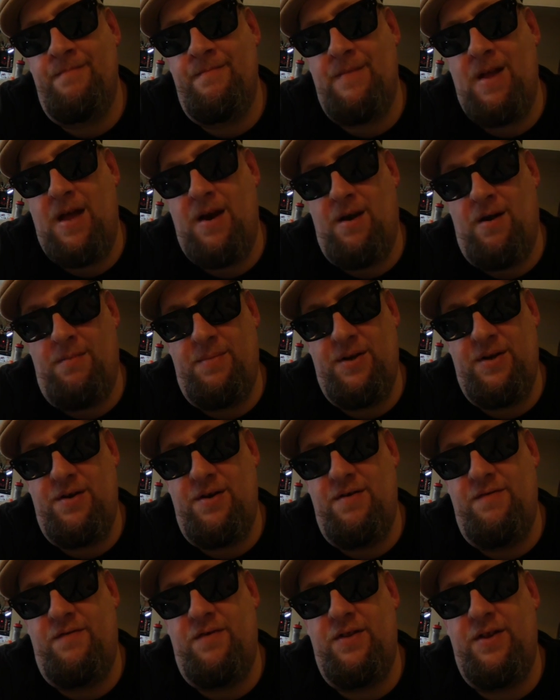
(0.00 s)
And I'll be
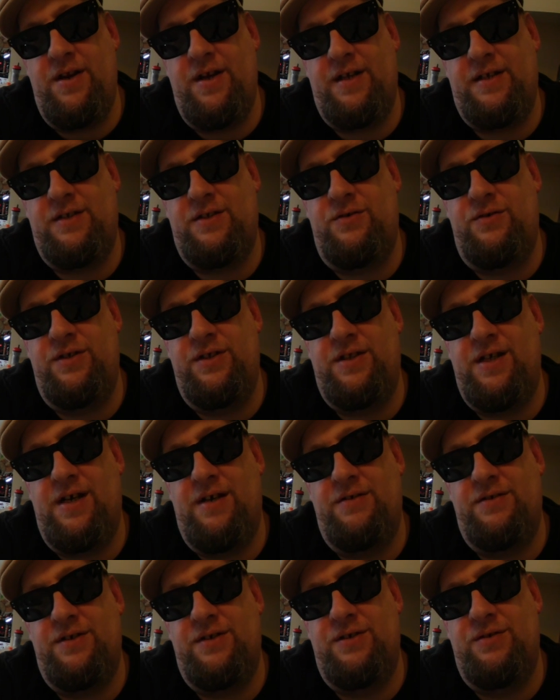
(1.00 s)
here for the next
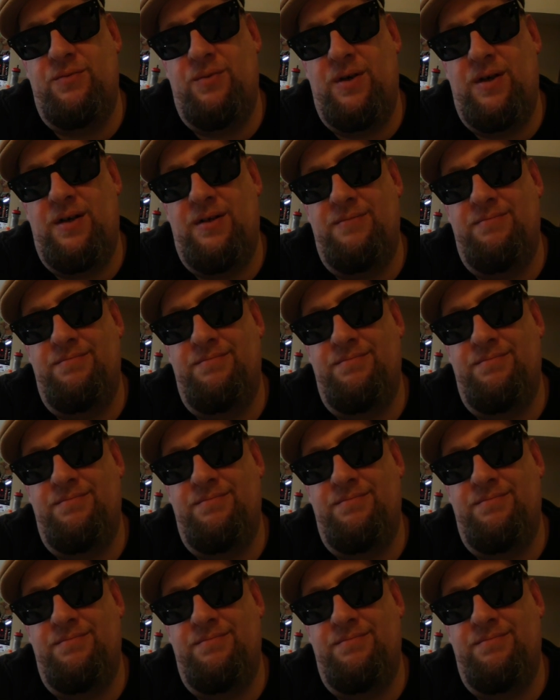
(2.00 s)
3,000 as well.